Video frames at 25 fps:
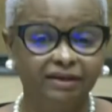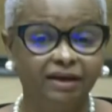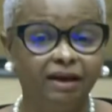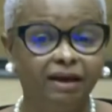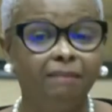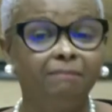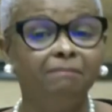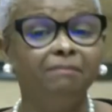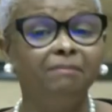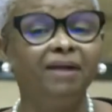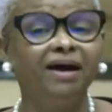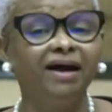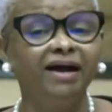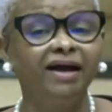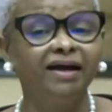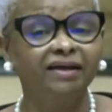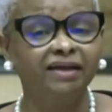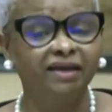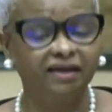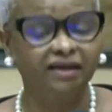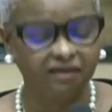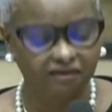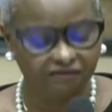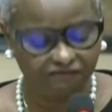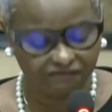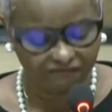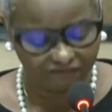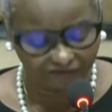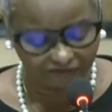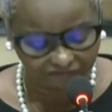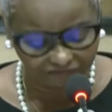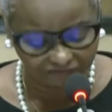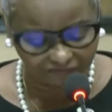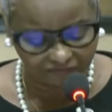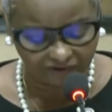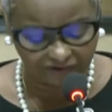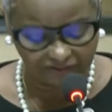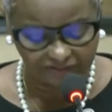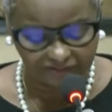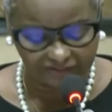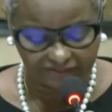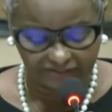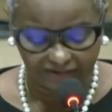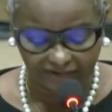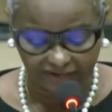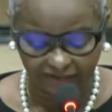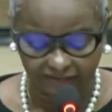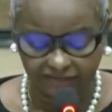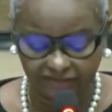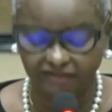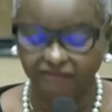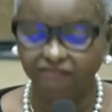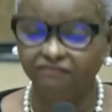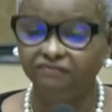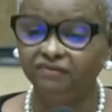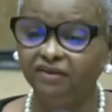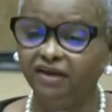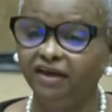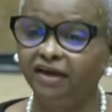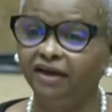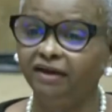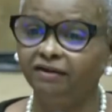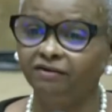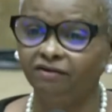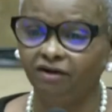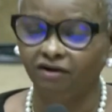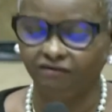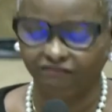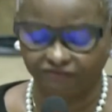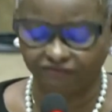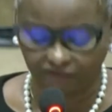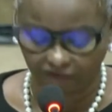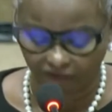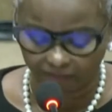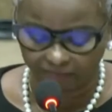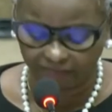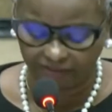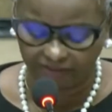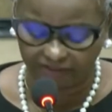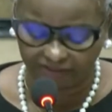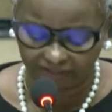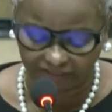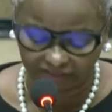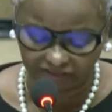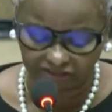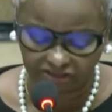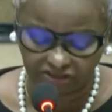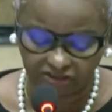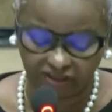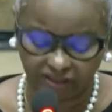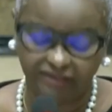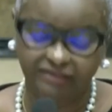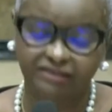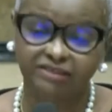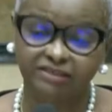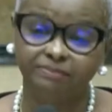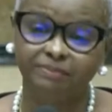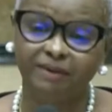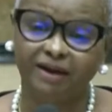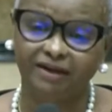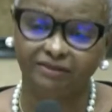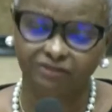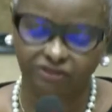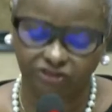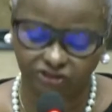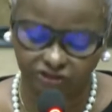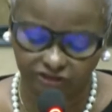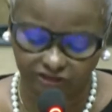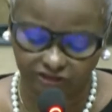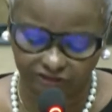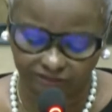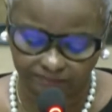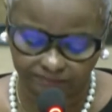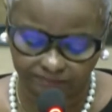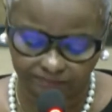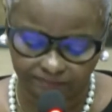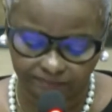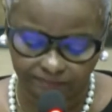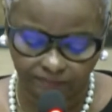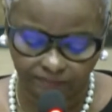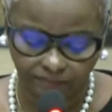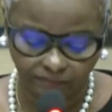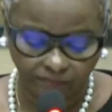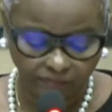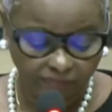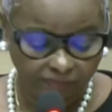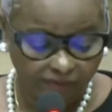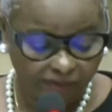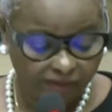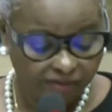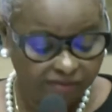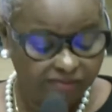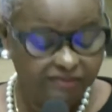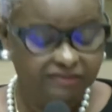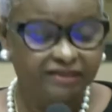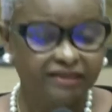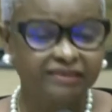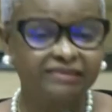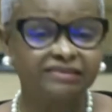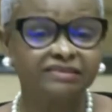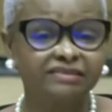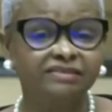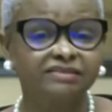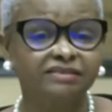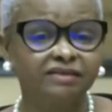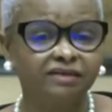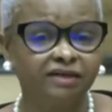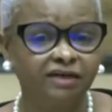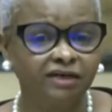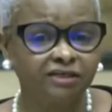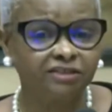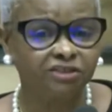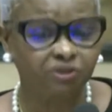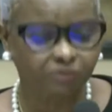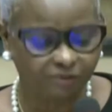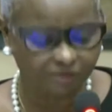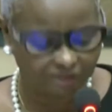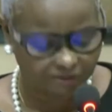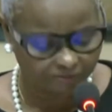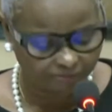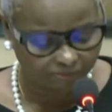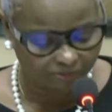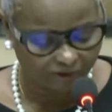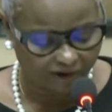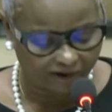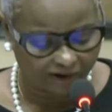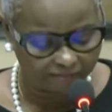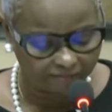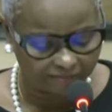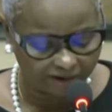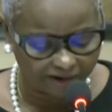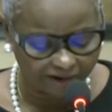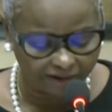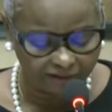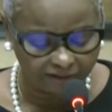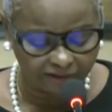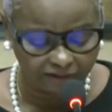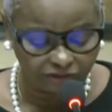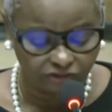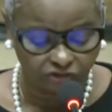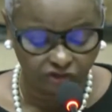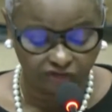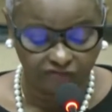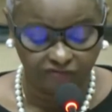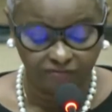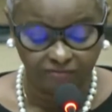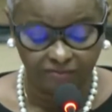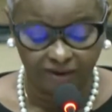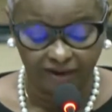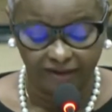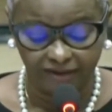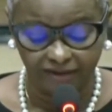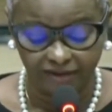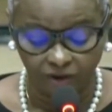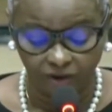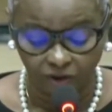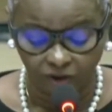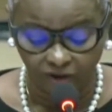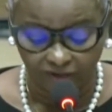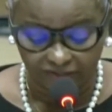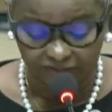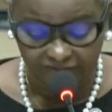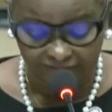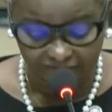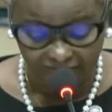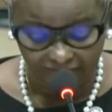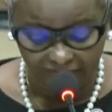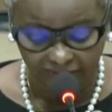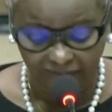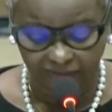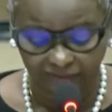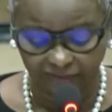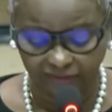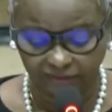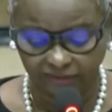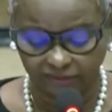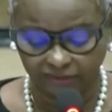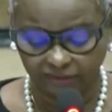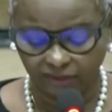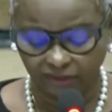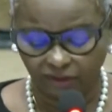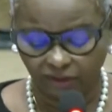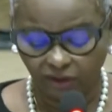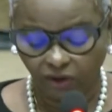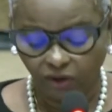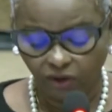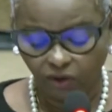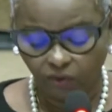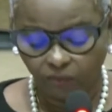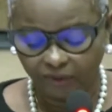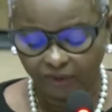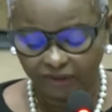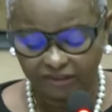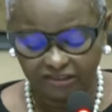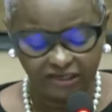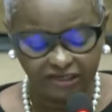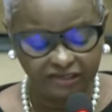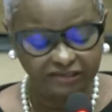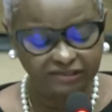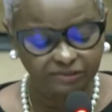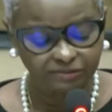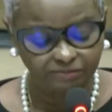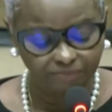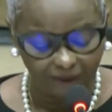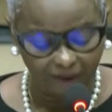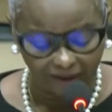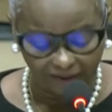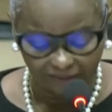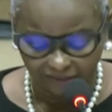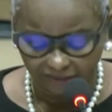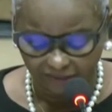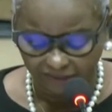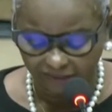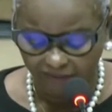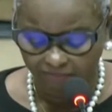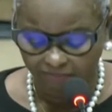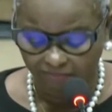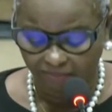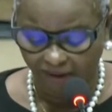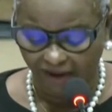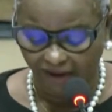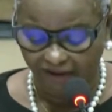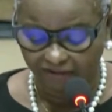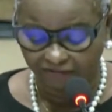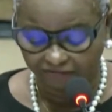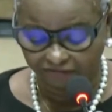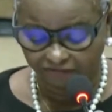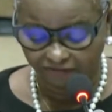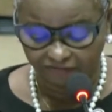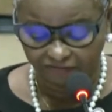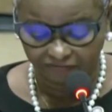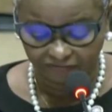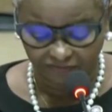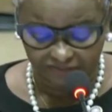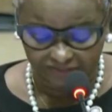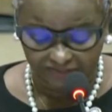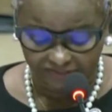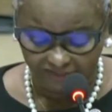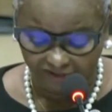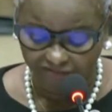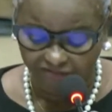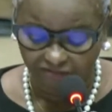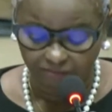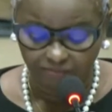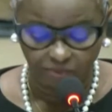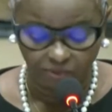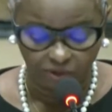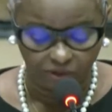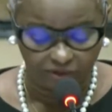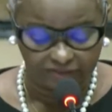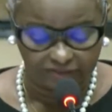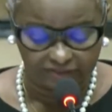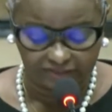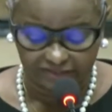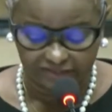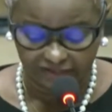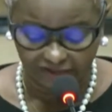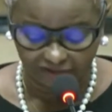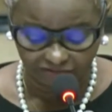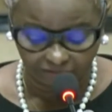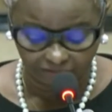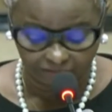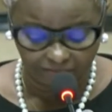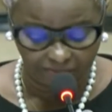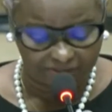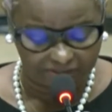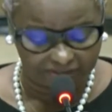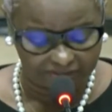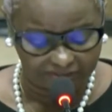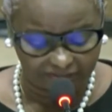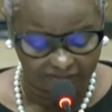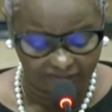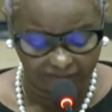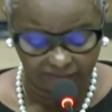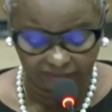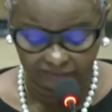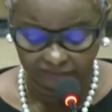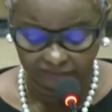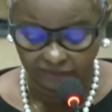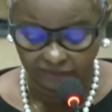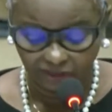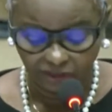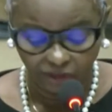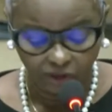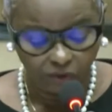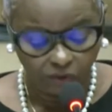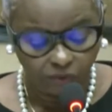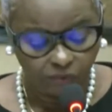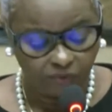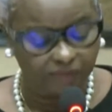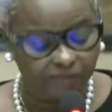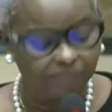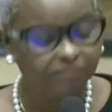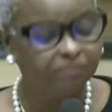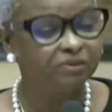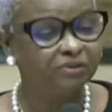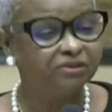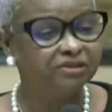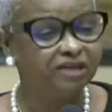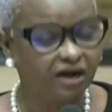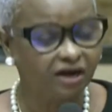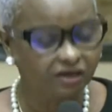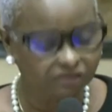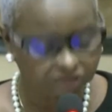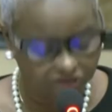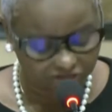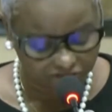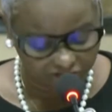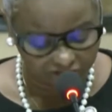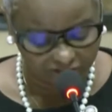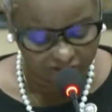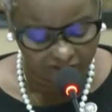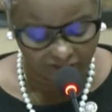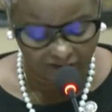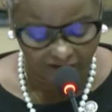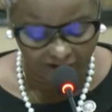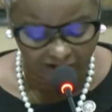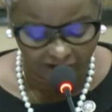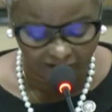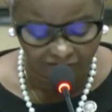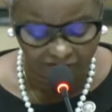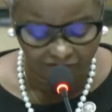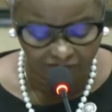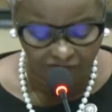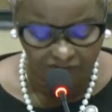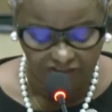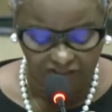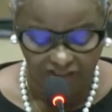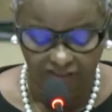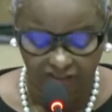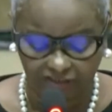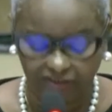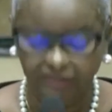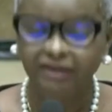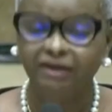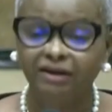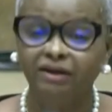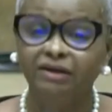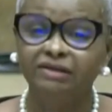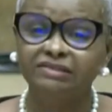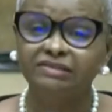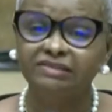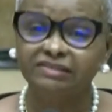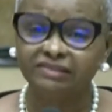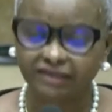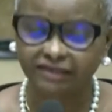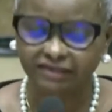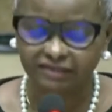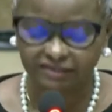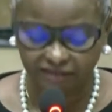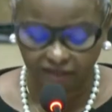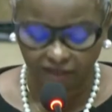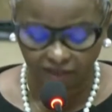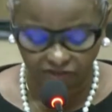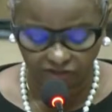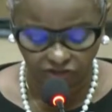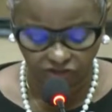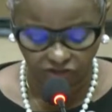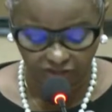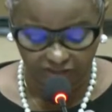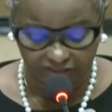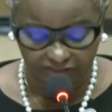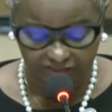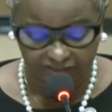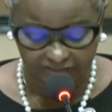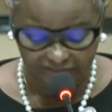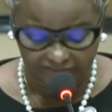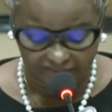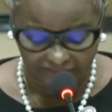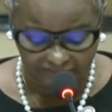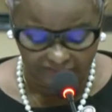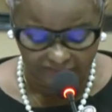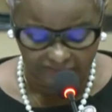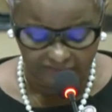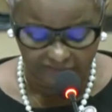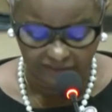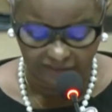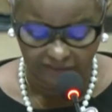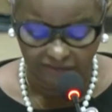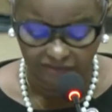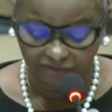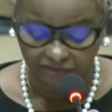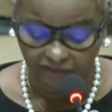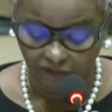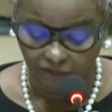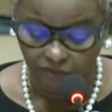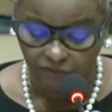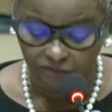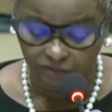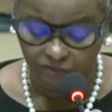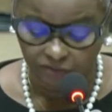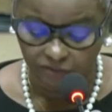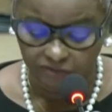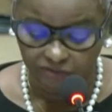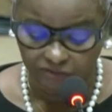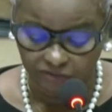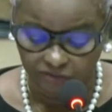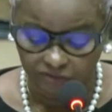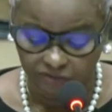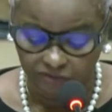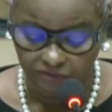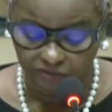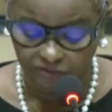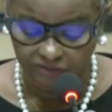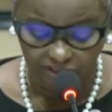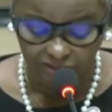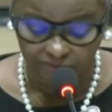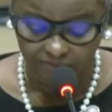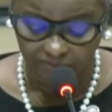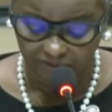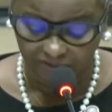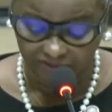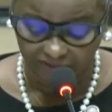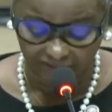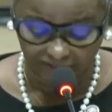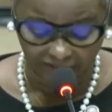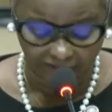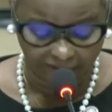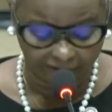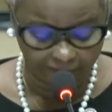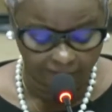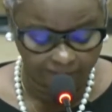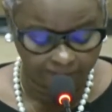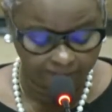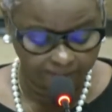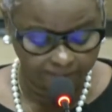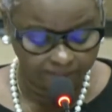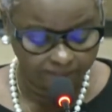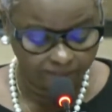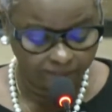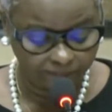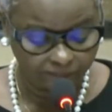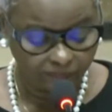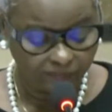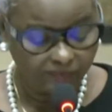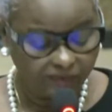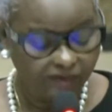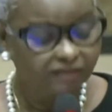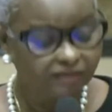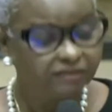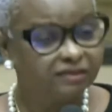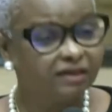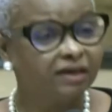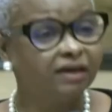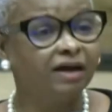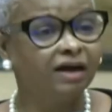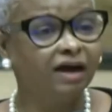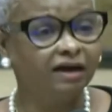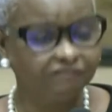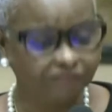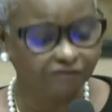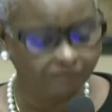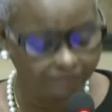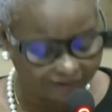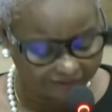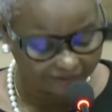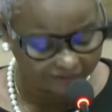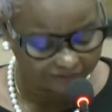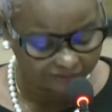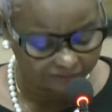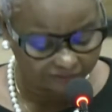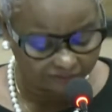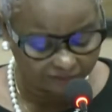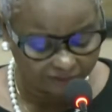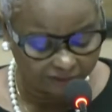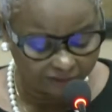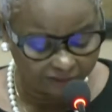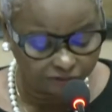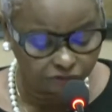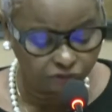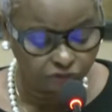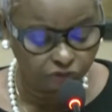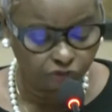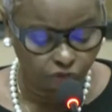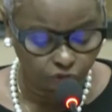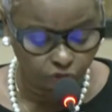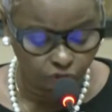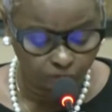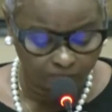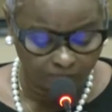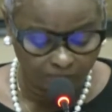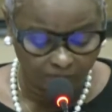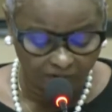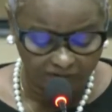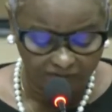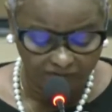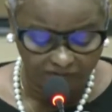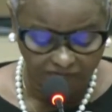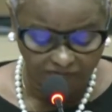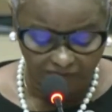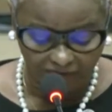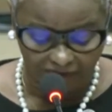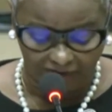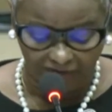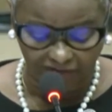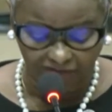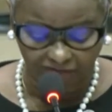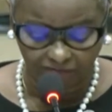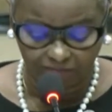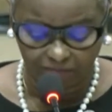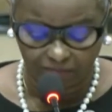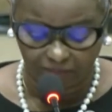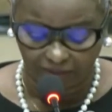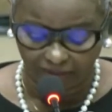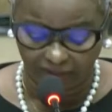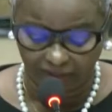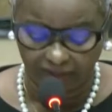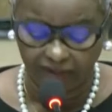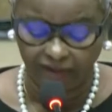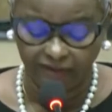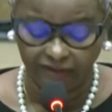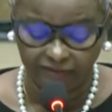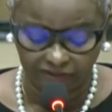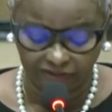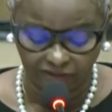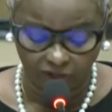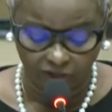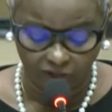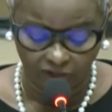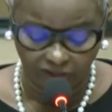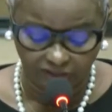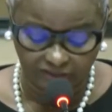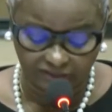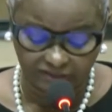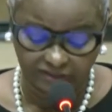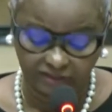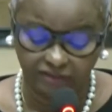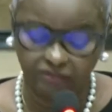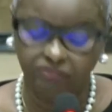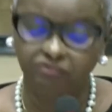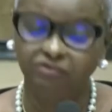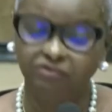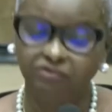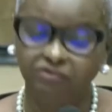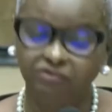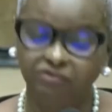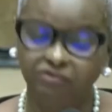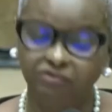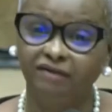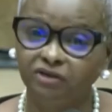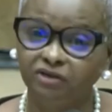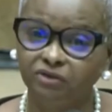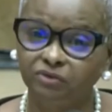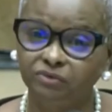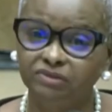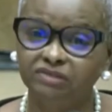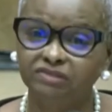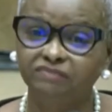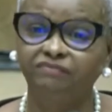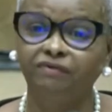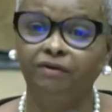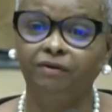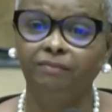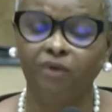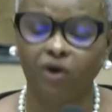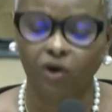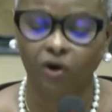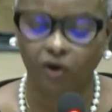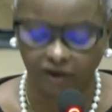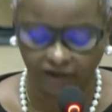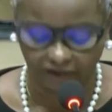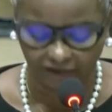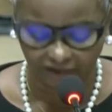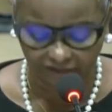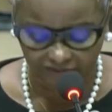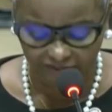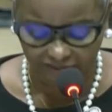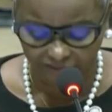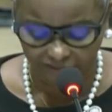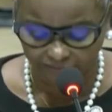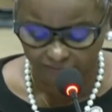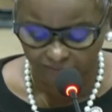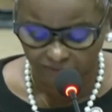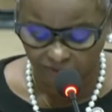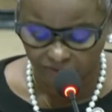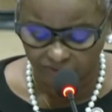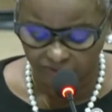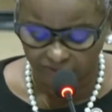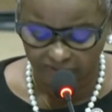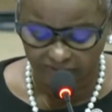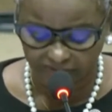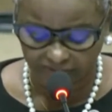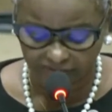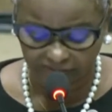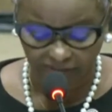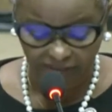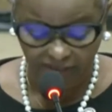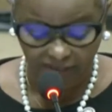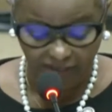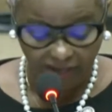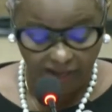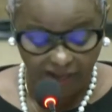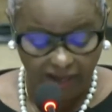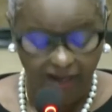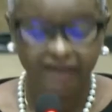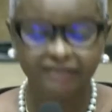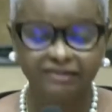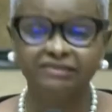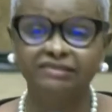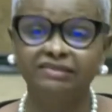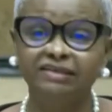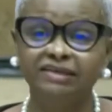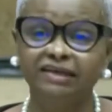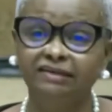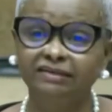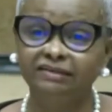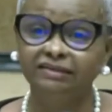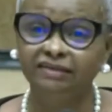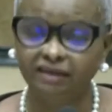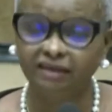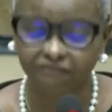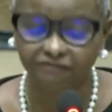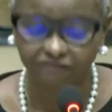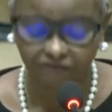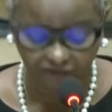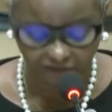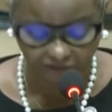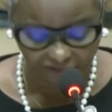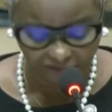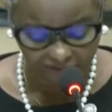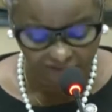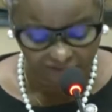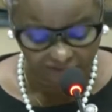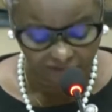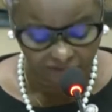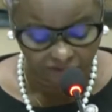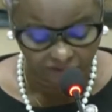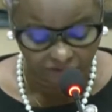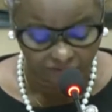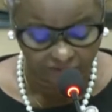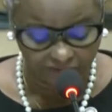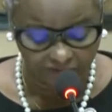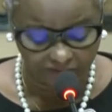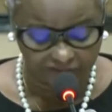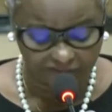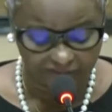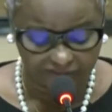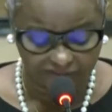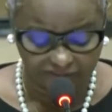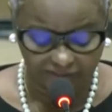marking the 5th consecutive year of double-digit expansion. This surge was primarily driven by the oil sector, which expanded by 57.7%, with production averaging 616,000 barrels per day. The government earned $2.5 billion in revenues from oil exports, a significant increase